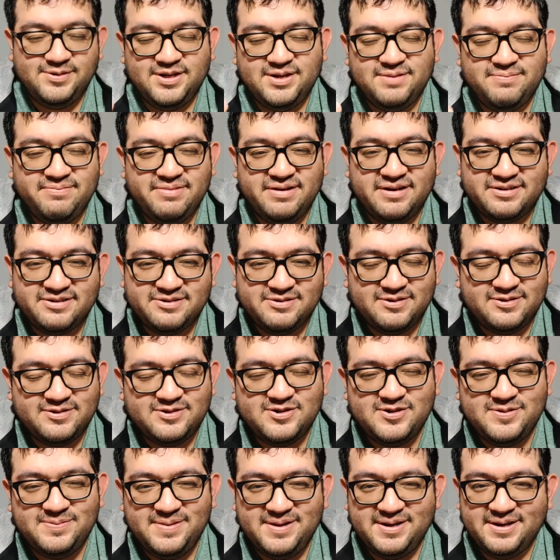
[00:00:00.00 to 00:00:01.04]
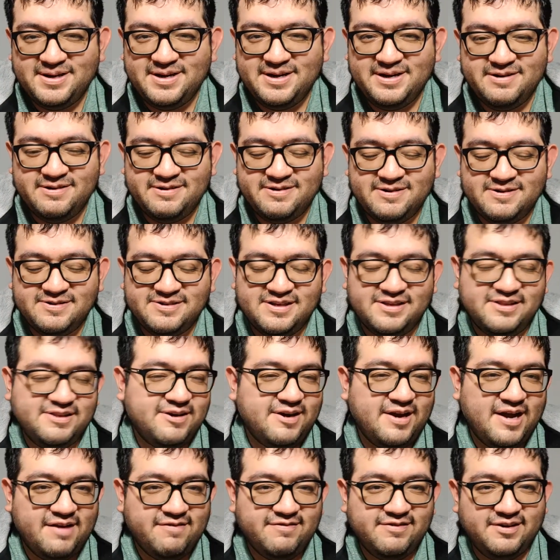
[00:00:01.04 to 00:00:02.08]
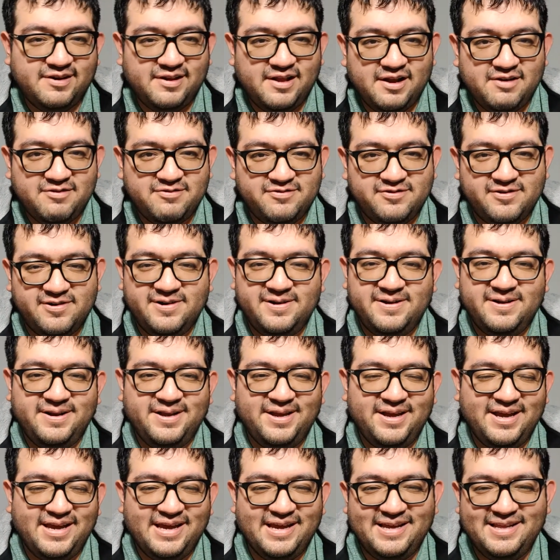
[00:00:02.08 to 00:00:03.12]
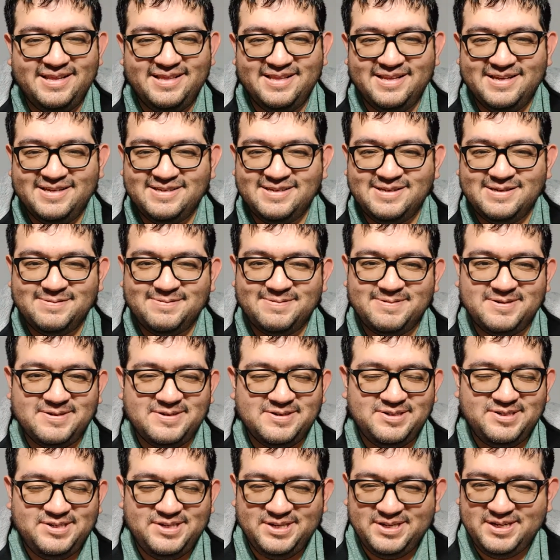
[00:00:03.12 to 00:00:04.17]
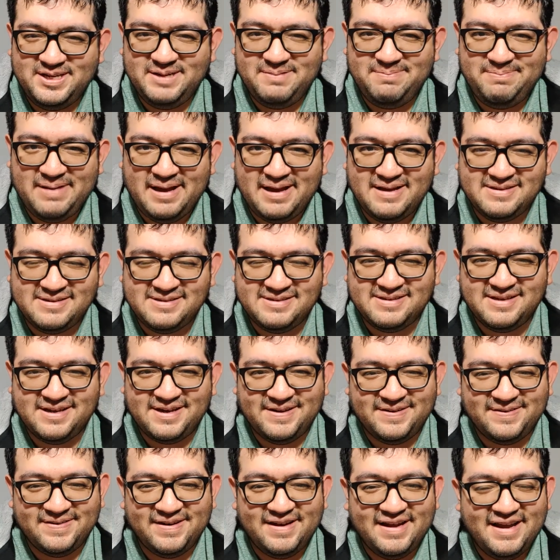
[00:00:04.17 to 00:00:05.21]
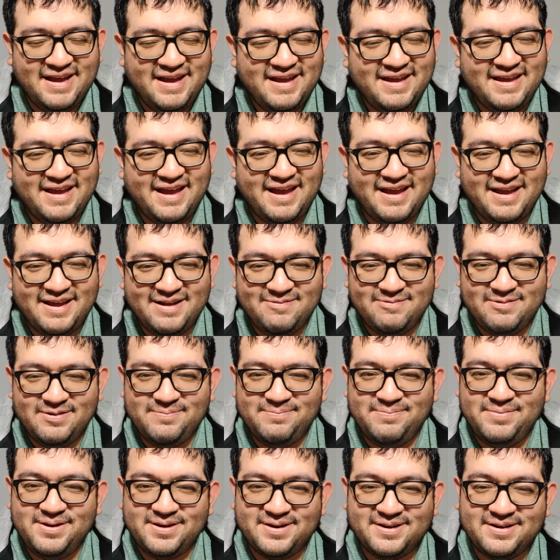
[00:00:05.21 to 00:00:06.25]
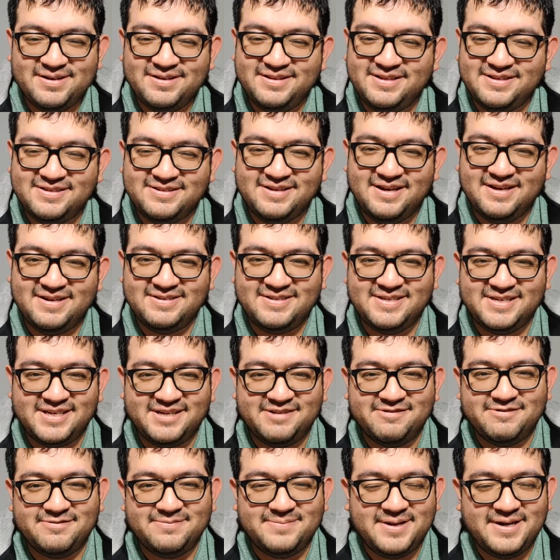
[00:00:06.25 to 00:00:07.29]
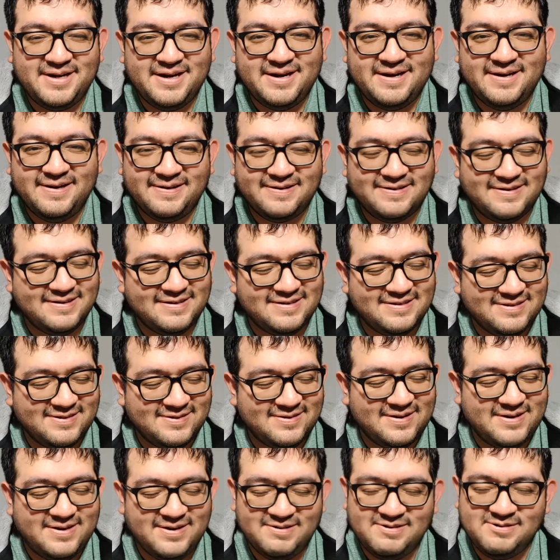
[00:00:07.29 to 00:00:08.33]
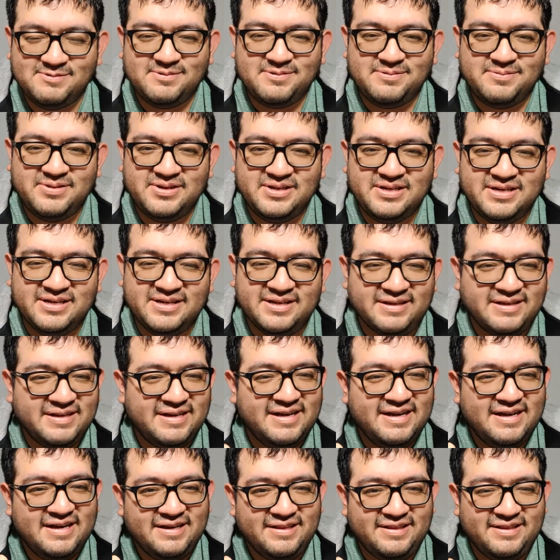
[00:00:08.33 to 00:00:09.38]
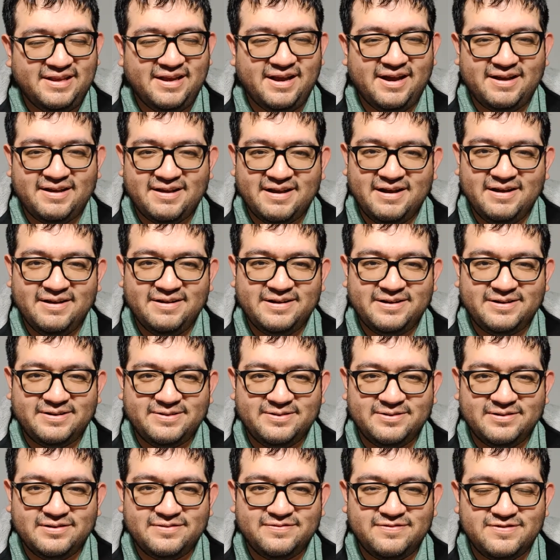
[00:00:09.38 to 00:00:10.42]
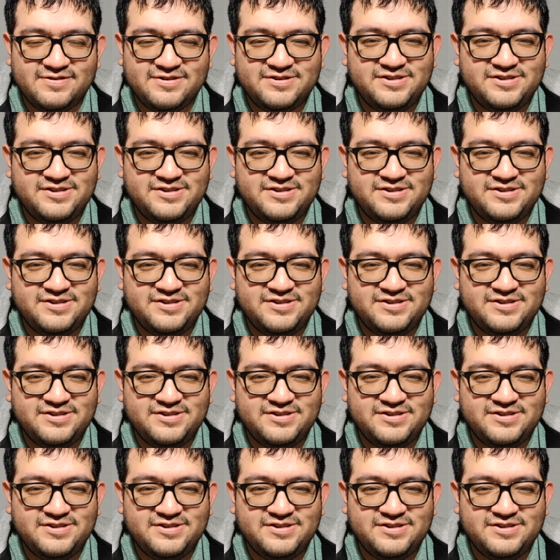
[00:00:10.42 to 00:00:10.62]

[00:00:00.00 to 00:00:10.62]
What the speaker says: we get back to our two main characters, and they're having a lot of fun. And this is where Shiki passes out, and Rebecca decides to give him a haircut. So here's where we get the iconic look for